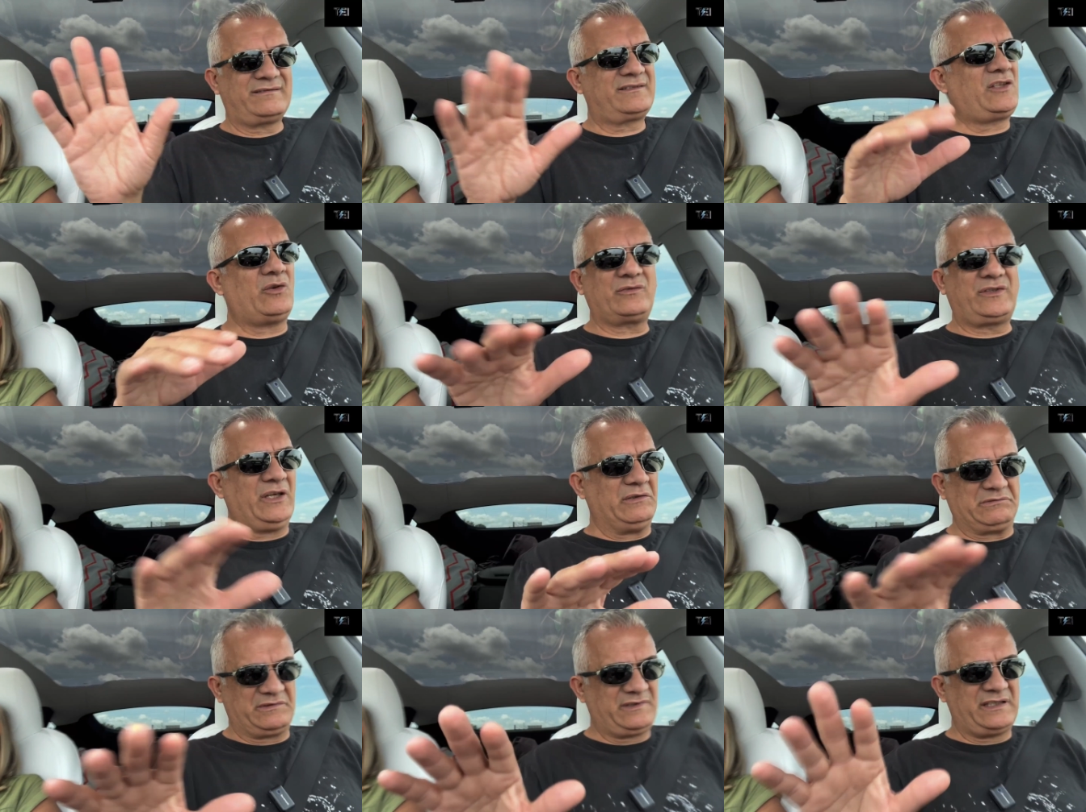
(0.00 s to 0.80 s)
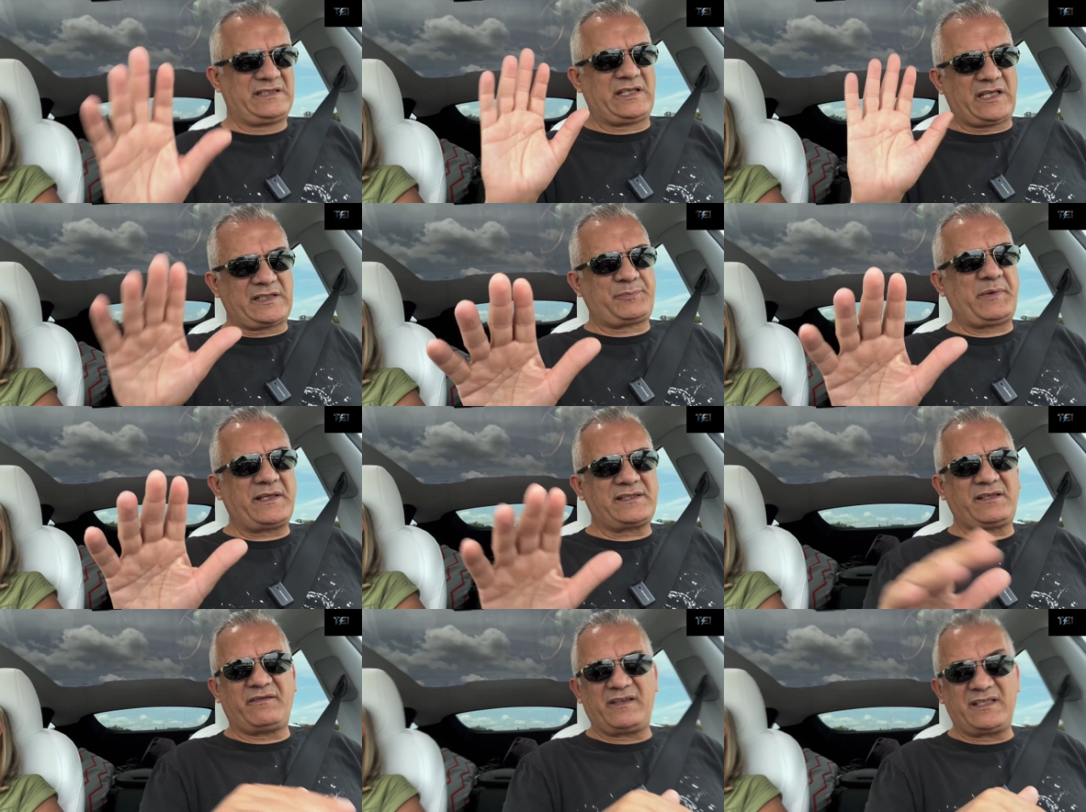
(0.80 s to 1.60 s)
Don't. It's
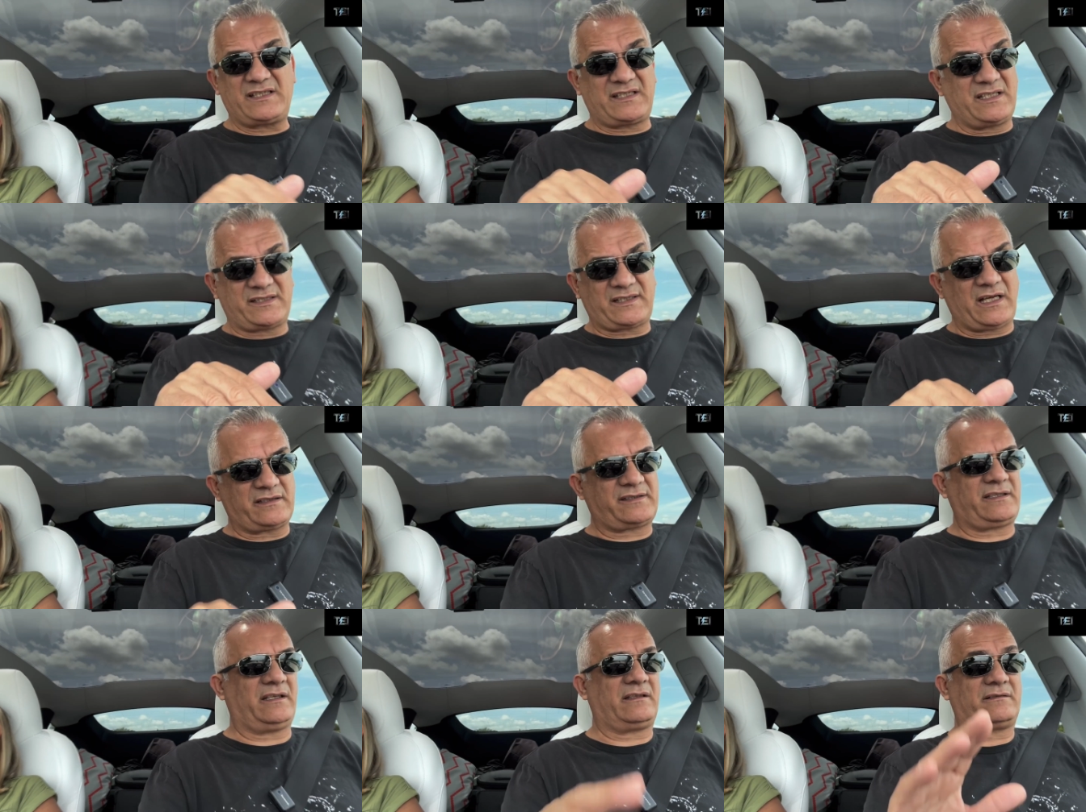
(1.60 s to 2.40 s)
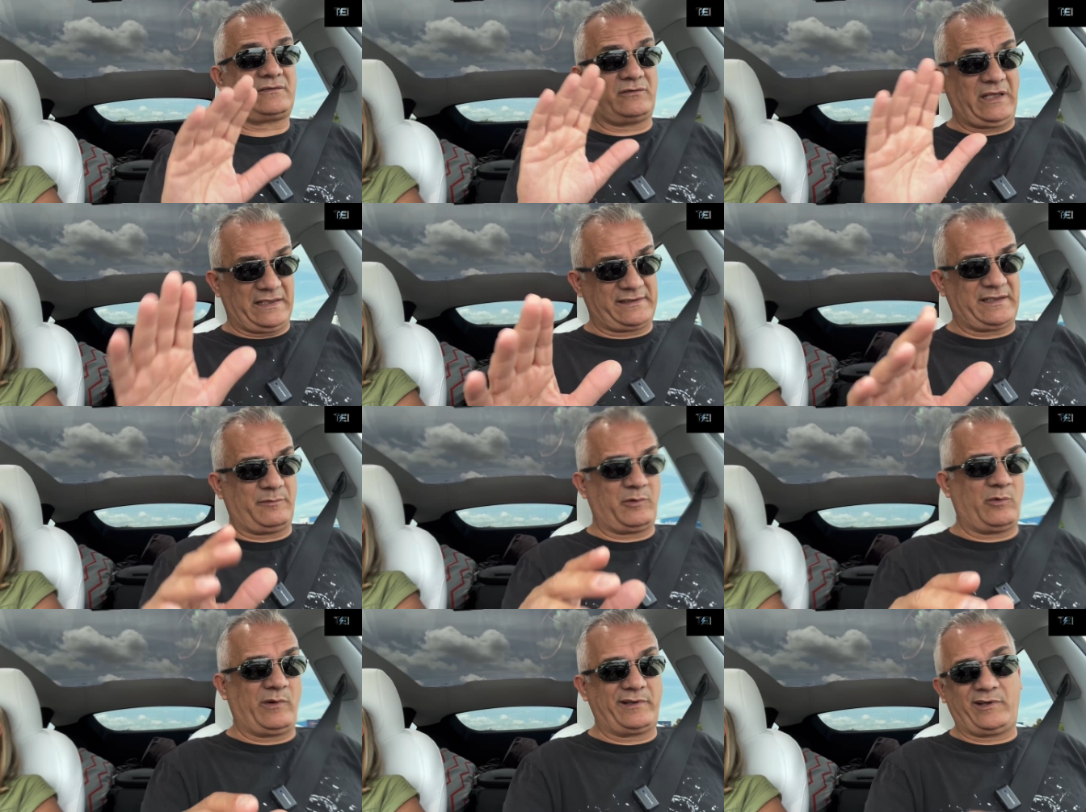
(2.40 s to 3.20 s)
expensive and it's disgusting. So that's number
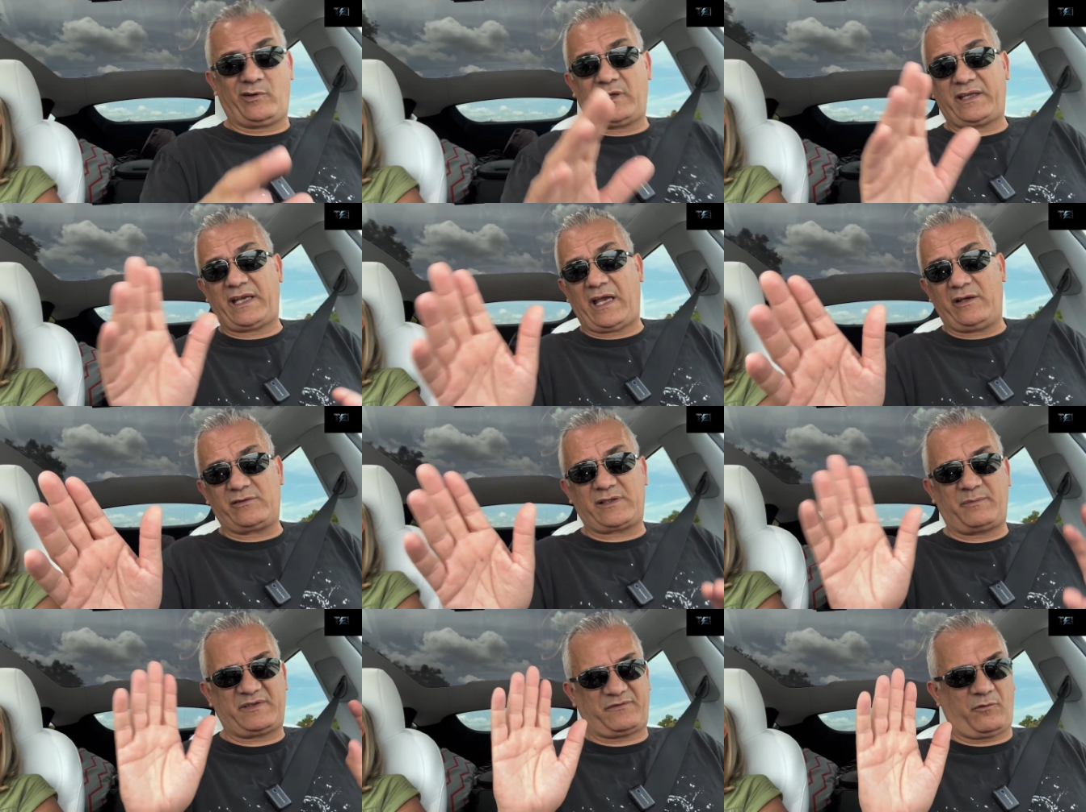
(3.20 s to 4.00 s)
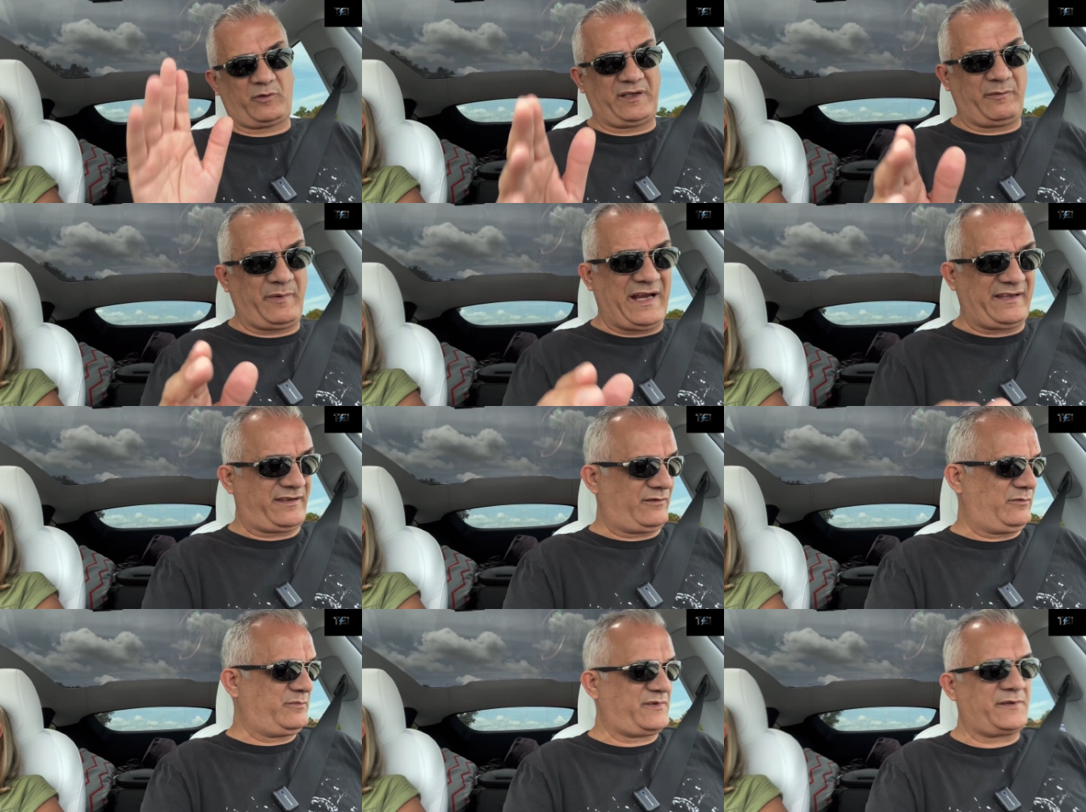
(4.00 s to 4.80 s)
one. The only thing I use them is for the
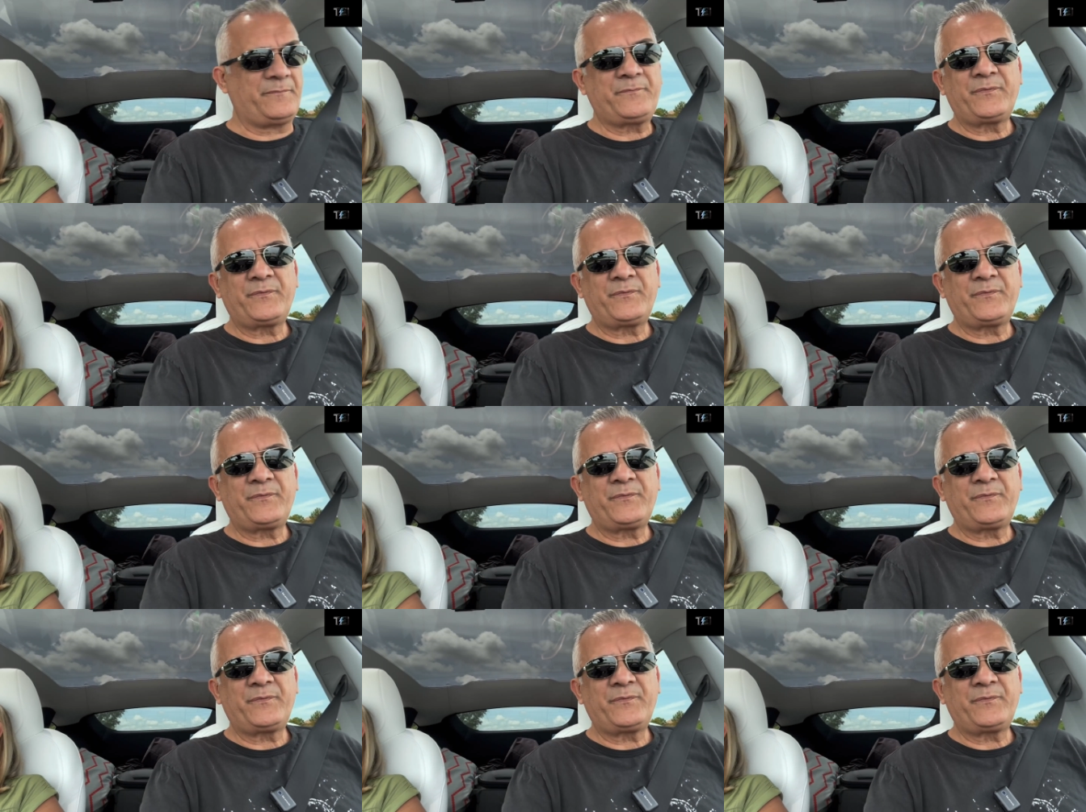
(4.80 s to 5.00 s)
bathrooms.